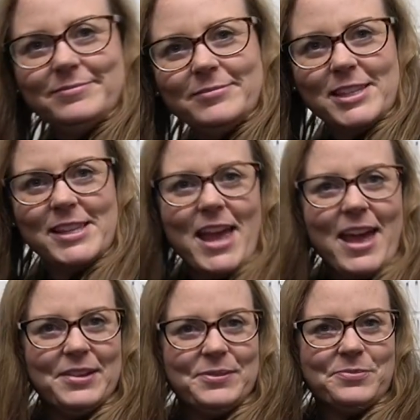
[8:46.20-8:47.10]
doesn't
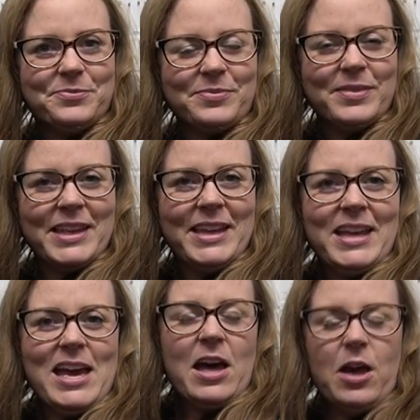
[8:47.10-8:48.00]
it?
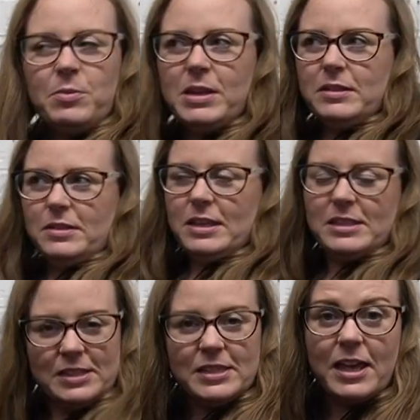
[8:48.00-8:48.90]
I mean, it
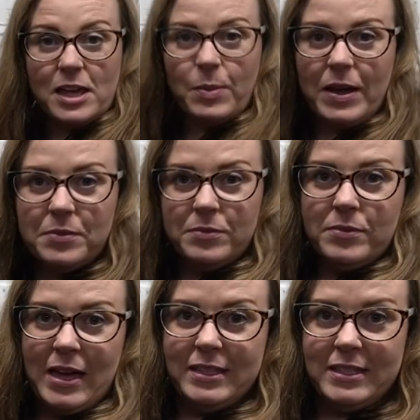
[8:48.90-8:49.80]
did take about
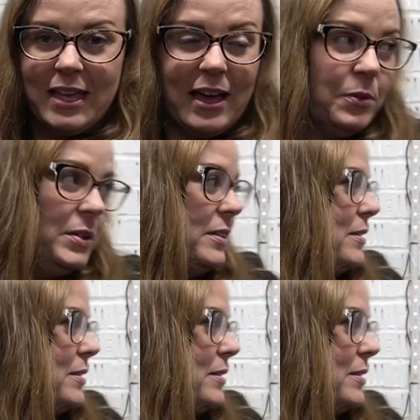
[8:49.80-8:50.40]
eighty hours,